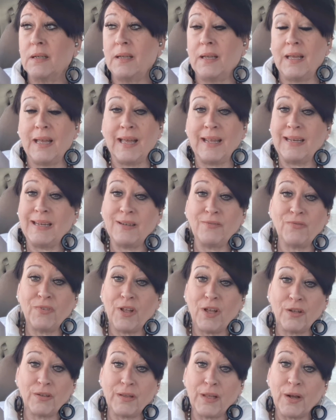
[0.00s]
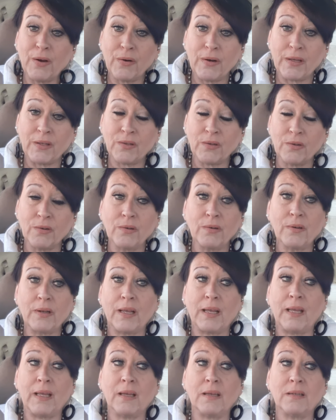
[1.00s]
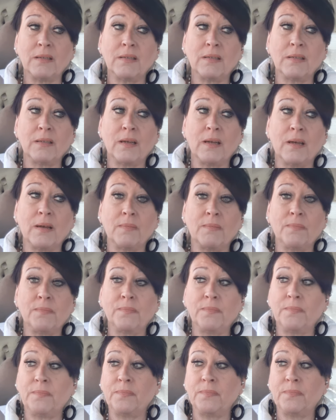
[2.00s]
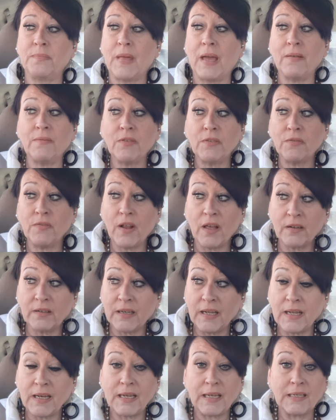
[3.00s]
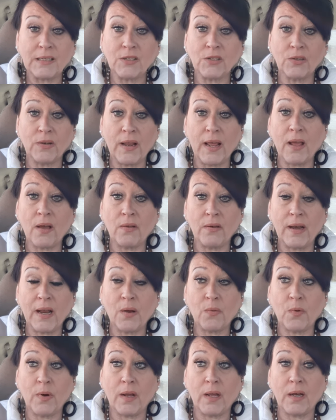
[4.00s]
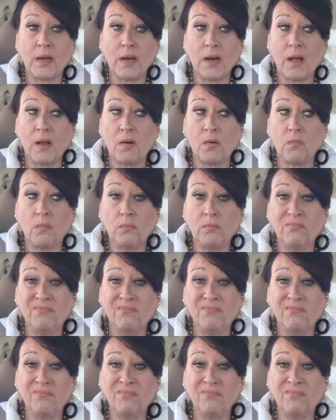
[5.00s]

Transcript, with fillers: And I didn't vlog there either. And um, I haven't vlogged any until now. Now we're headed home.